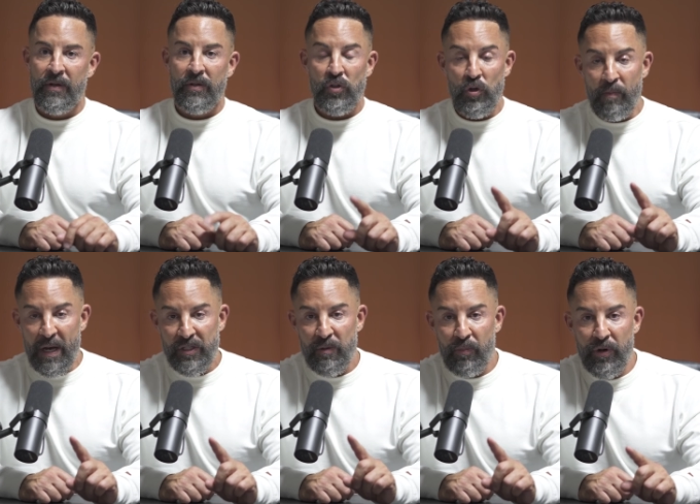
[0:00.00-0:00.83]
So you
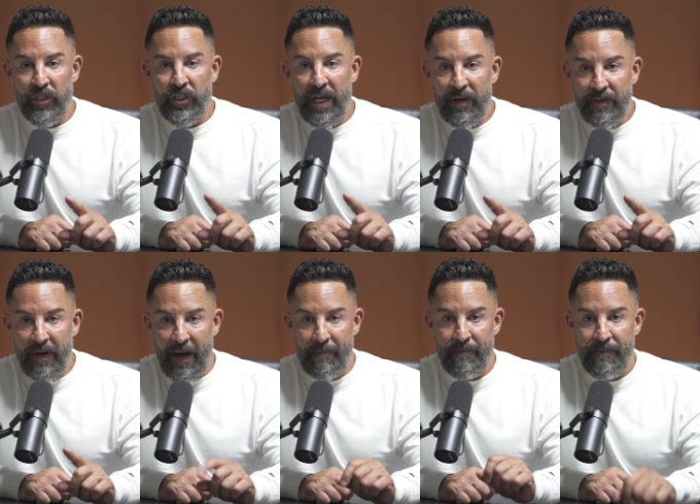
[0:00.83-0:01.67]
best appreciate your
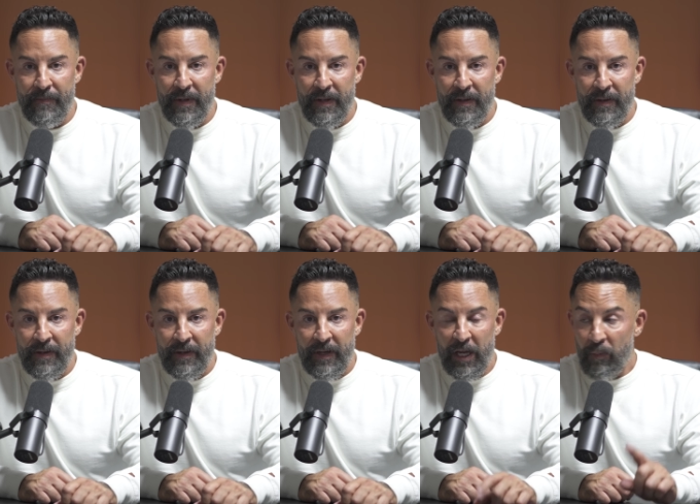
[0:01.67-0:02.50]
time
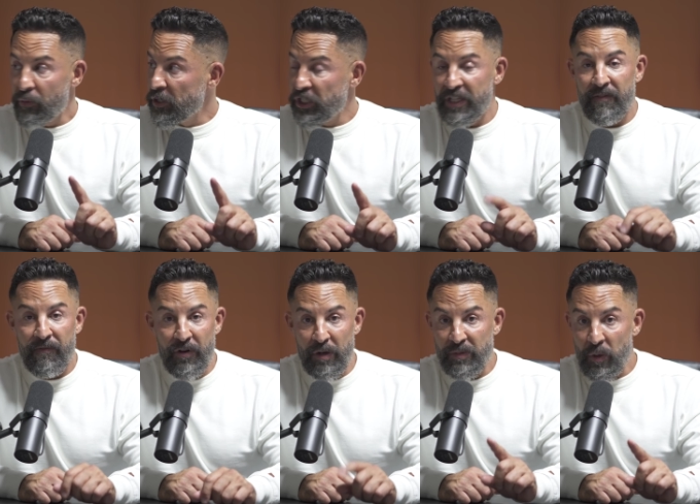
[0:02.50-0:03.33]
and appreciate the
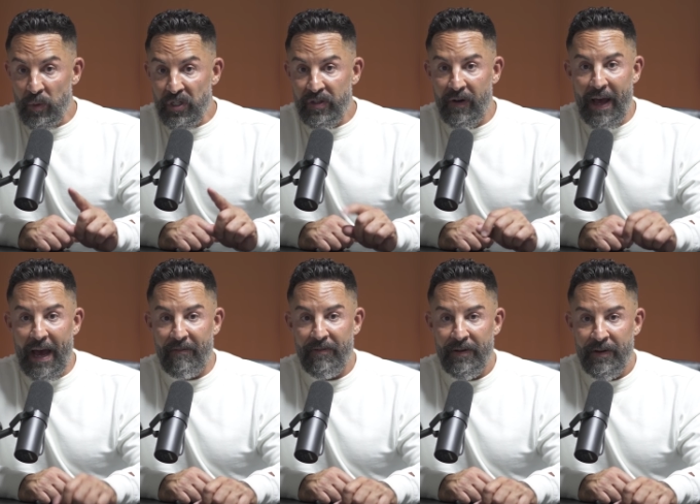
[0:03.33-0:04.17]
freedoms that we still
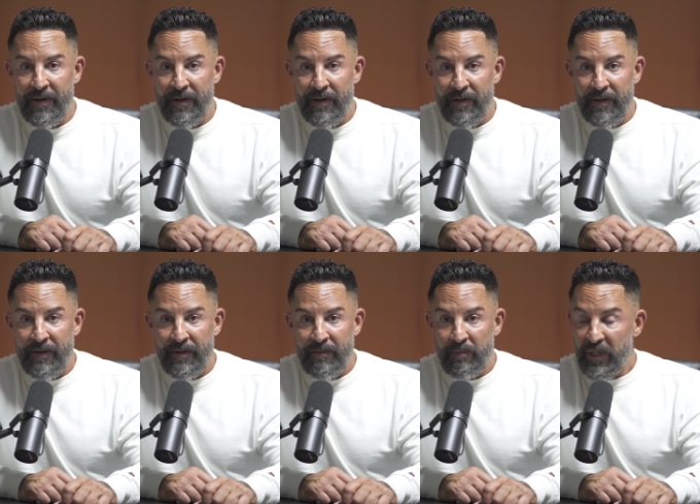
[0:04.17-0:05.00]
have.
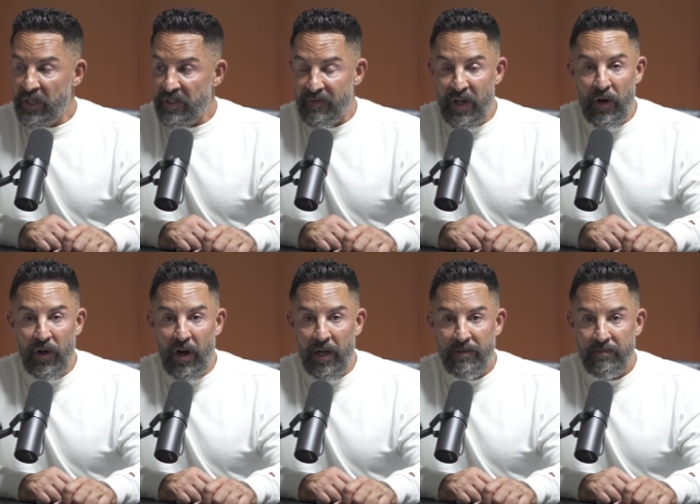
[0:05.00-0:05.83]
Because if they're
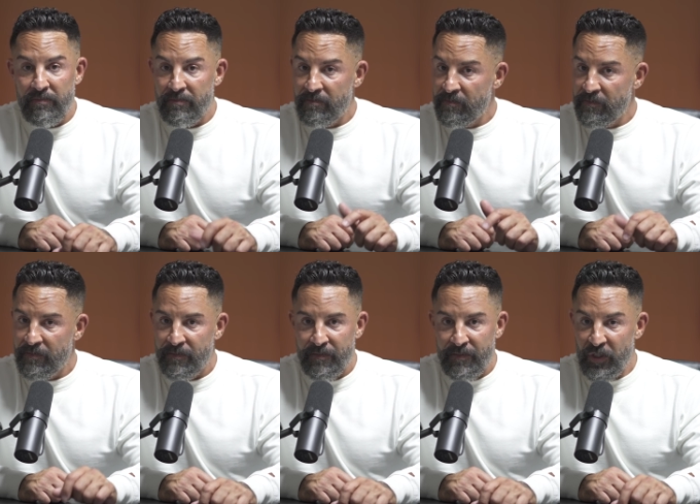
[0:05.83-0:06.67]
gone,
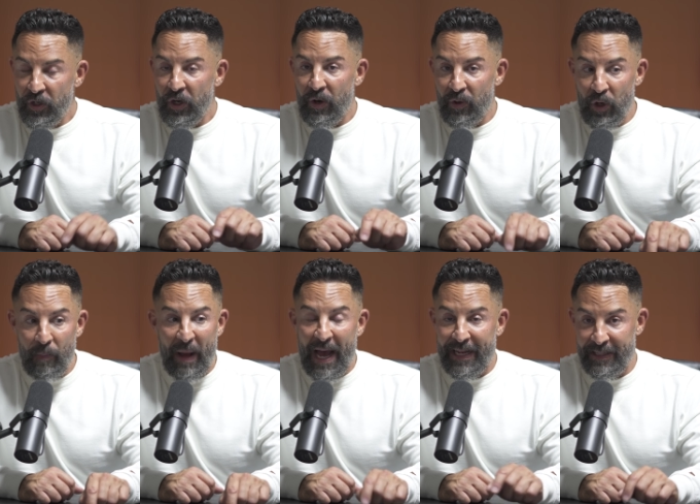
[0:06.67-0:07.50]
you're gonna look
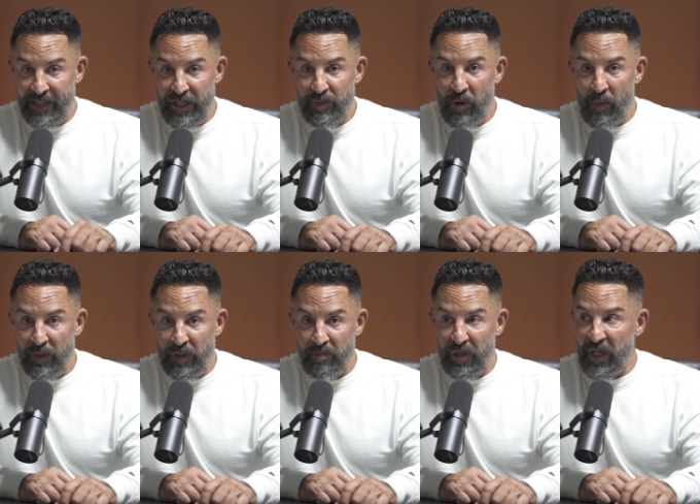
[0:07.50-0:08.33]
back at these
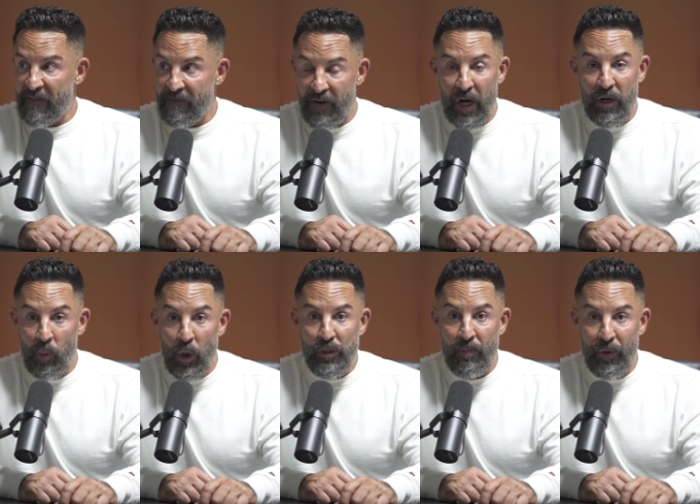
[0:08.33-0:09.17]
moments and be like, fuck, it
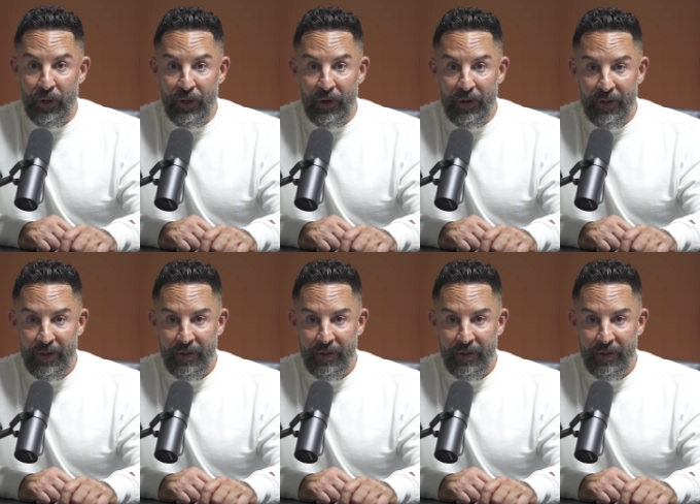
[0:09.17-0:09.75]
was pretty good.